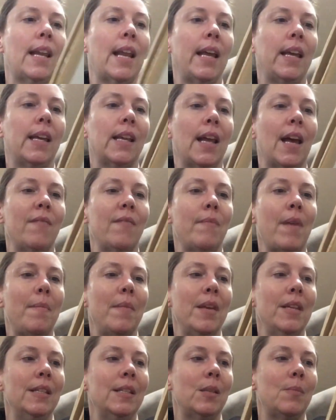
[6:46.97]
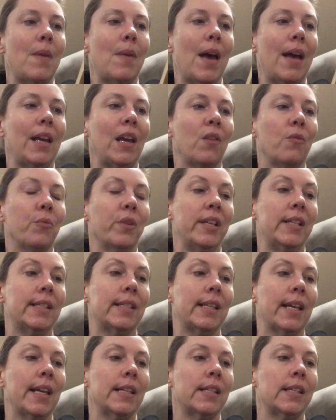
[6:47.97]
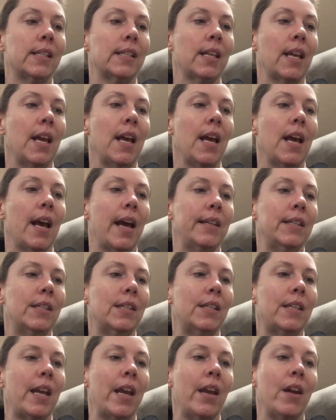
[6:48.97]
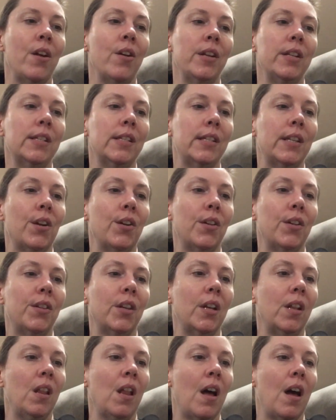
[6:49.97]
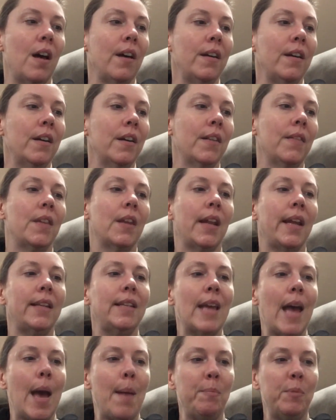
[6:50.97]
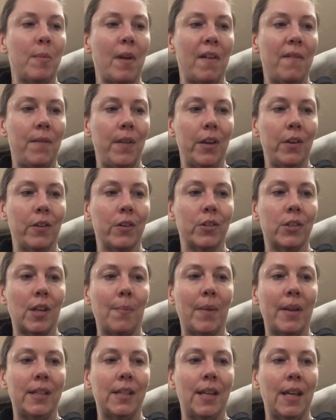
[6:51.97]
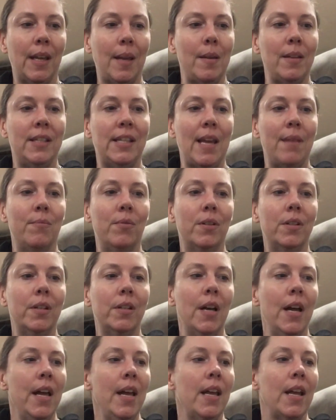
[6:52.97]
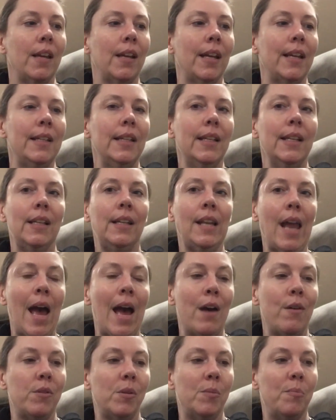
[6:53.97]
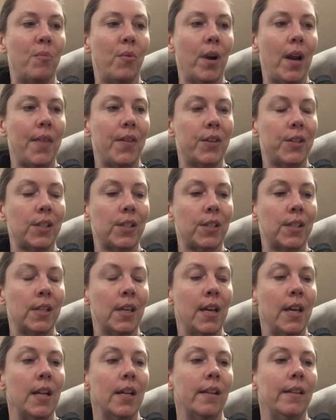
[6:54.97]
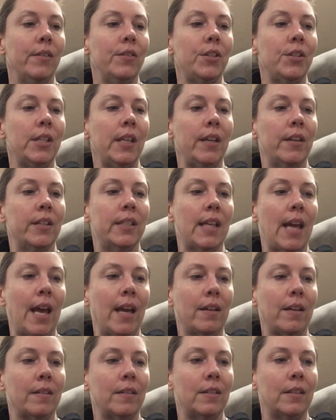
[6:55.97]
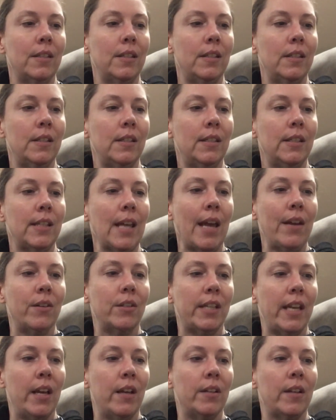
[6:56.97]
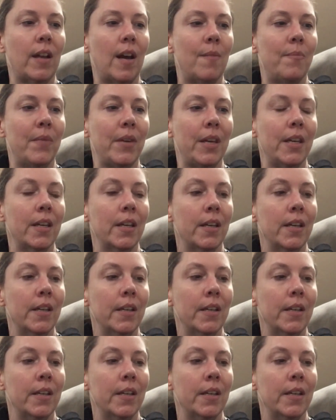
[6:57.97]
I could have my mittens back at recess. I stared and stared at the clock. Then I tapped my fingers on my table, and I did loud breaths. Lucille tattletaled on me.